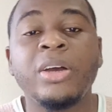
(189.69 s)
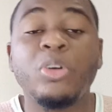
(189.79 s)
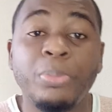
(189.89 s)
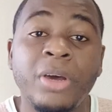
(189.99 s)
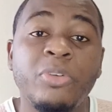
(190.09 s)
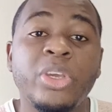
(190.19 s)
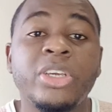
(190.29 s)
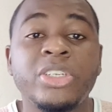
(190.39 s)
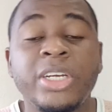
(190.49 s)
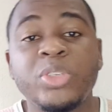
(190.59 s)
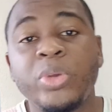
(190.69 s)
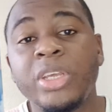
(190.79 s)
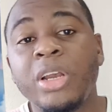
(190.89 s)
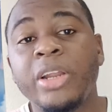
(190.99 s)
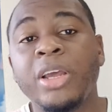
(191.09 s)
couple of occasions when
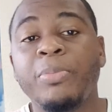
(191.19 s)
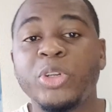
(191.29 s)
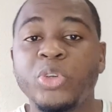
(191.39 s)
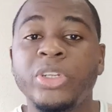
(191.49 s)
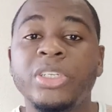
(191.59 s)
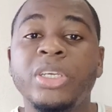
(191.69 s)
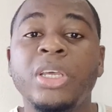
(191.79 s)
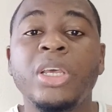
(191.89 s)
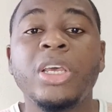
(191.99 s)
he got the opportunity.